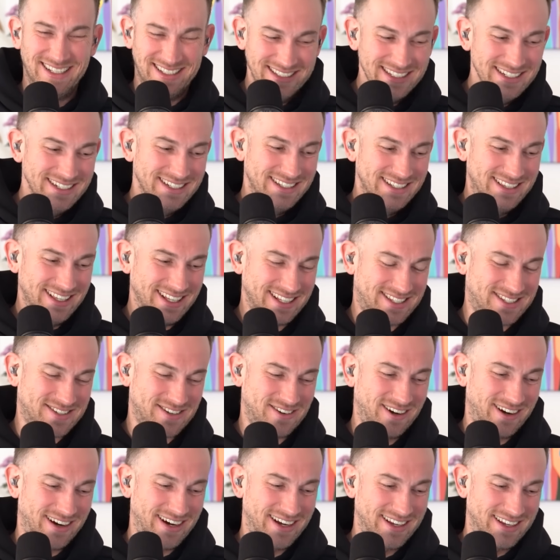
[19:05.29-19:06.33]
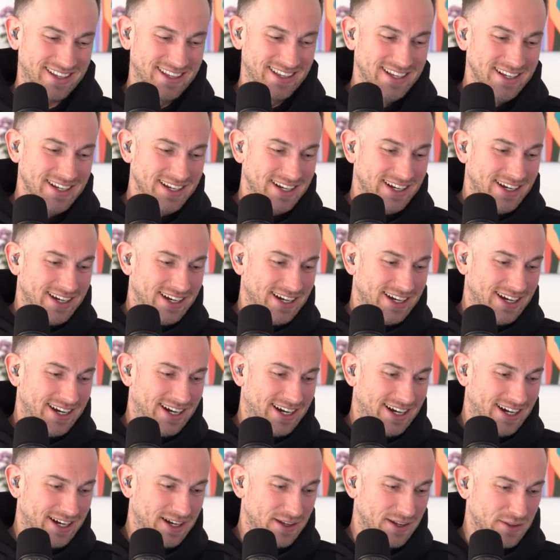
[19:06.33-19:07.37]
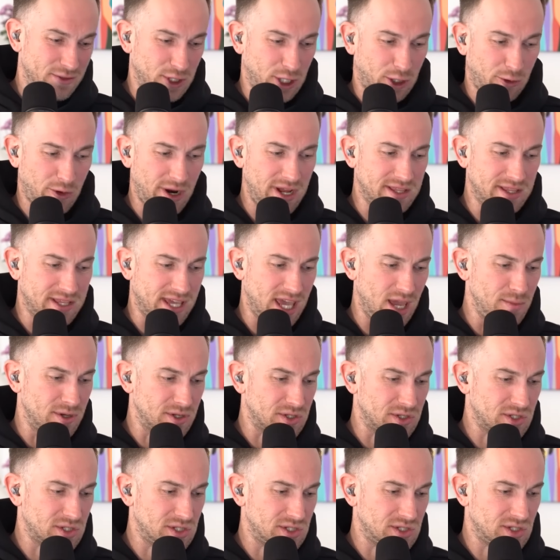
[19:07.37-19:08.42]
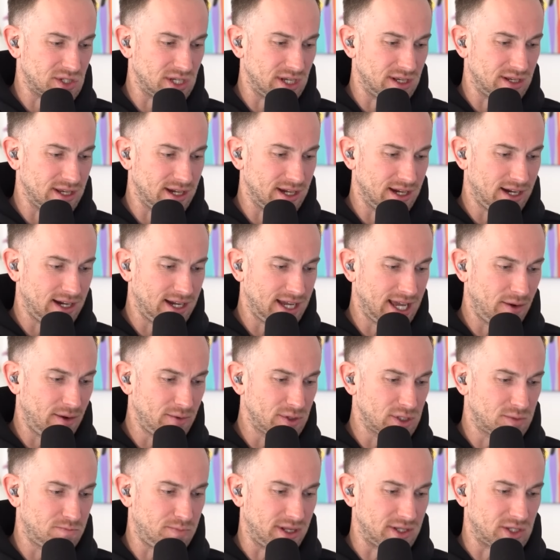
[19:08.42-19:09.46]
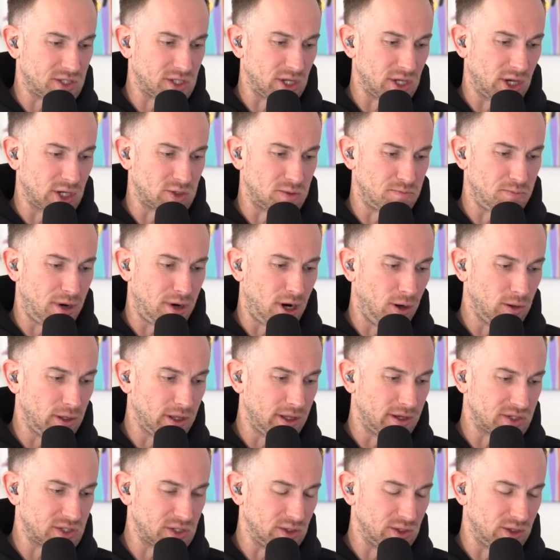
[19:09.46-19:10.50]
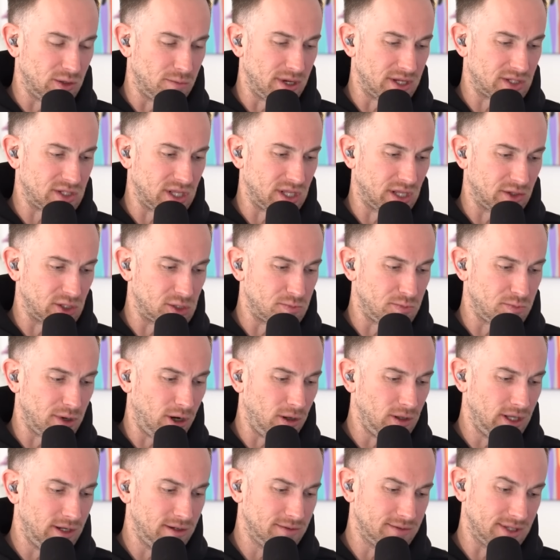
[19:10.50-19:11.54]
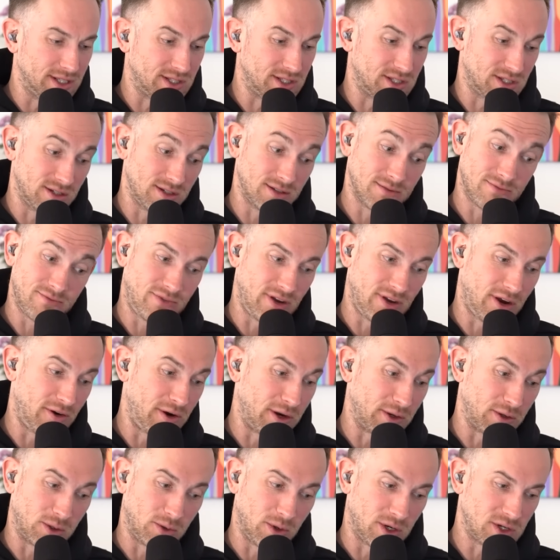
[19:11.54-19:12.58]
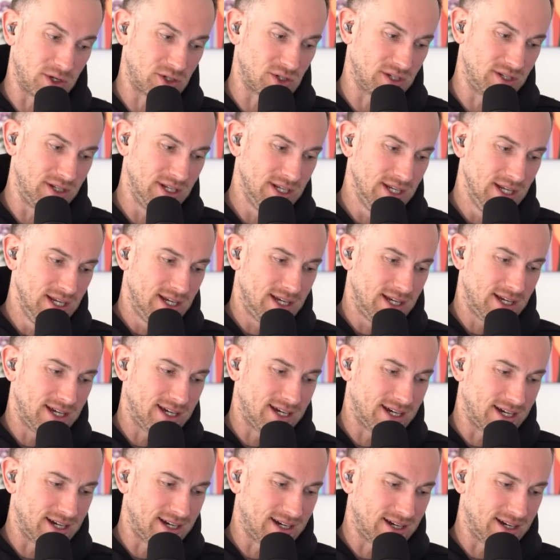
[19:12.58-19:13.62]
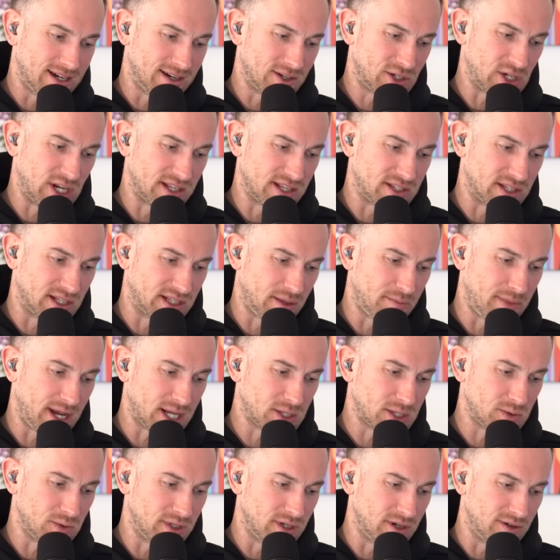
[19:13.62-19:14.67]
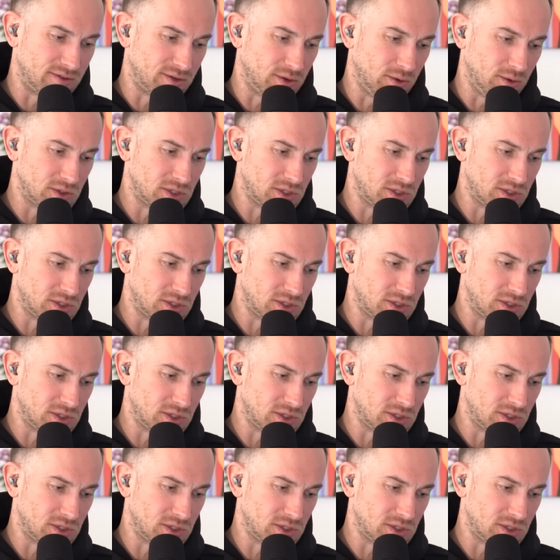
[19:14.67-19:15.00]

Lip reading: That's right. The grade chemist said, how is Ben Stokes with polio still the best English bowler? That's a very good question. Shout out to Glenn Maxwell there, of course.